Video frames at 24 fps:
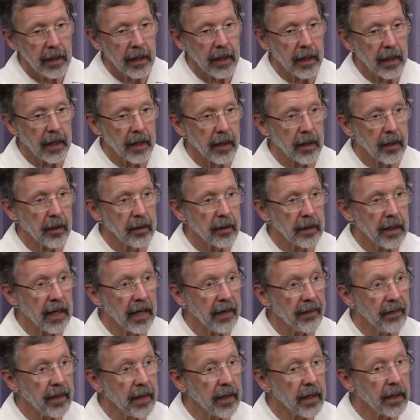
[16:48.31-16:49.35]
Uh,
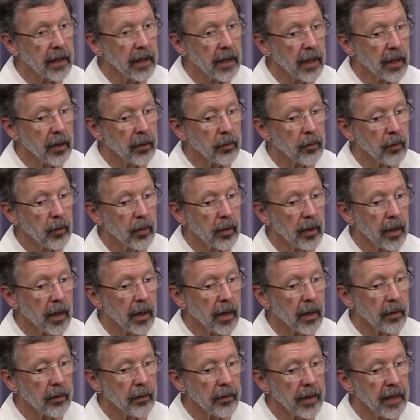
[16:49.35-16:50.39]
and then uh,
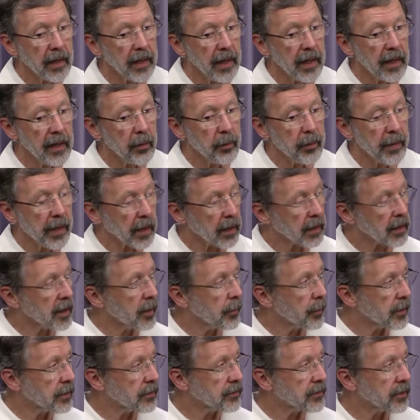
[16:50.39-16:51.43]
uh, in, in the medical
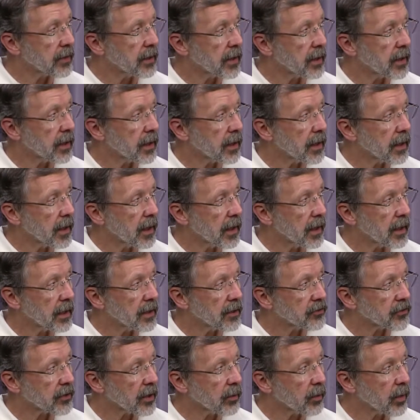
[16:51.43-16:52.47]
image
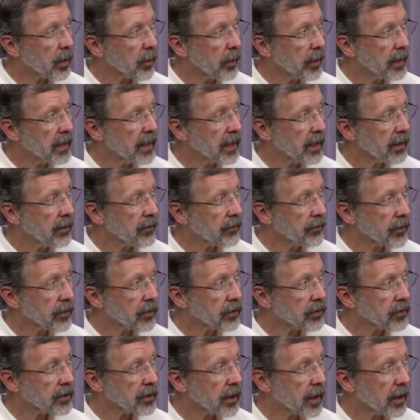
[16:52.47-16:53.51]
industry, where we did the
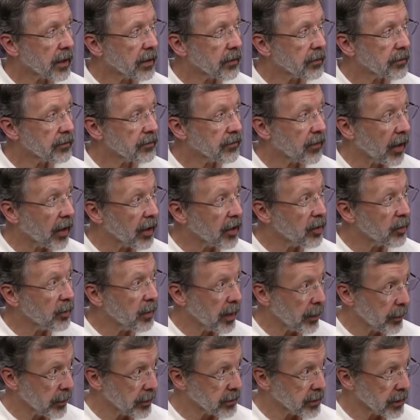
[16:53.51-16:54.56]
first uh, volume
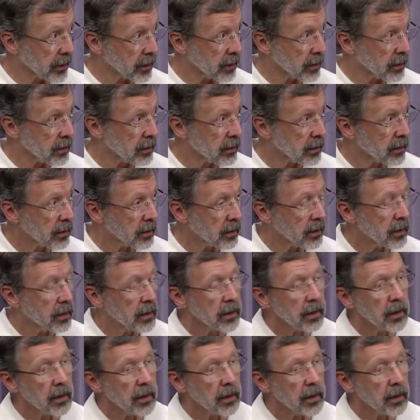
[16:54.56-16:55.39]
imaging, mm-hmm.